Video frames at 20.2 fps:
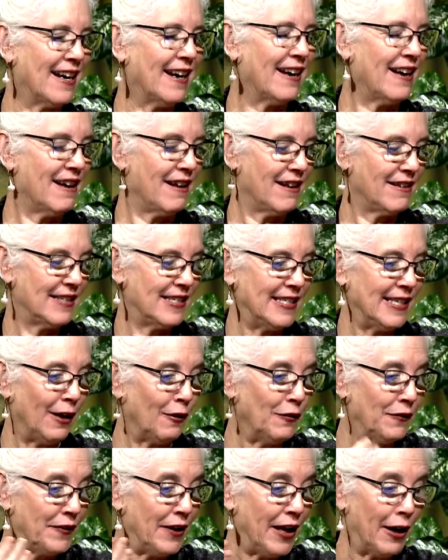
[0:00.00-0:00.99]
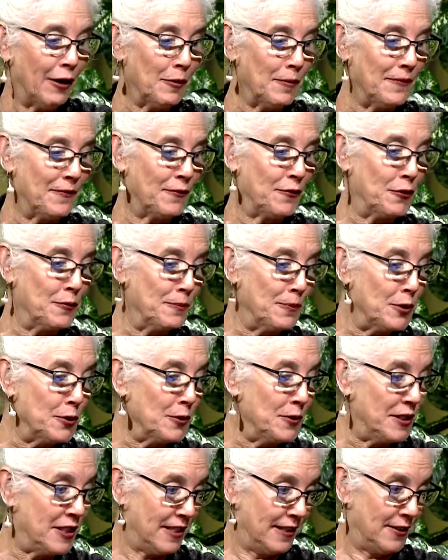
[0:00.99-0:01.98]
uh, self-help for
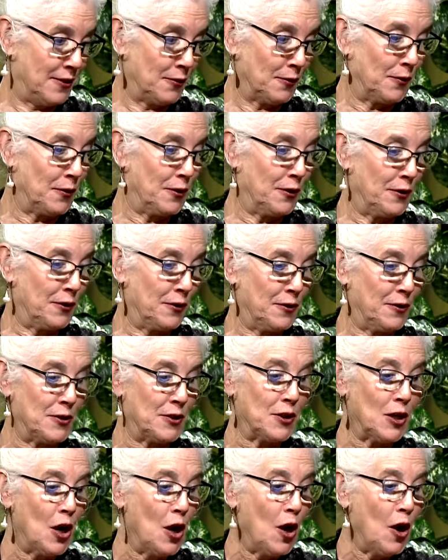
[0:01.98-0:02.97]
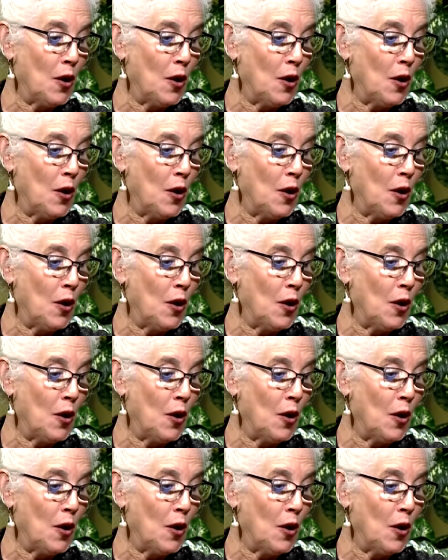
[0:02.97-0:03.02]
mood disorders,